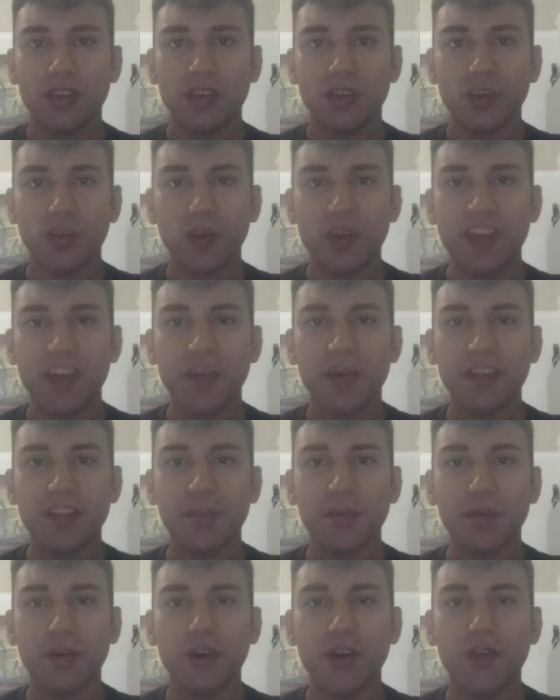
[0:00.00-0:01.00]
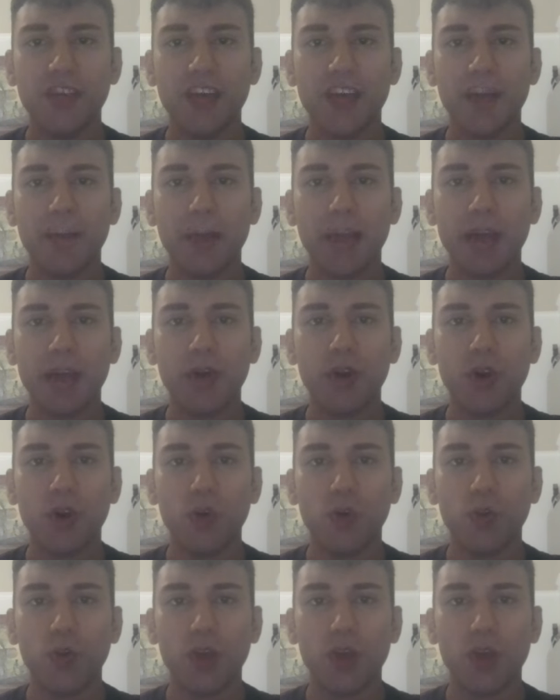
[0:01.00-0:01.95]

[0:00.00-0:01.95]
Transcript: So when they want to prove their power or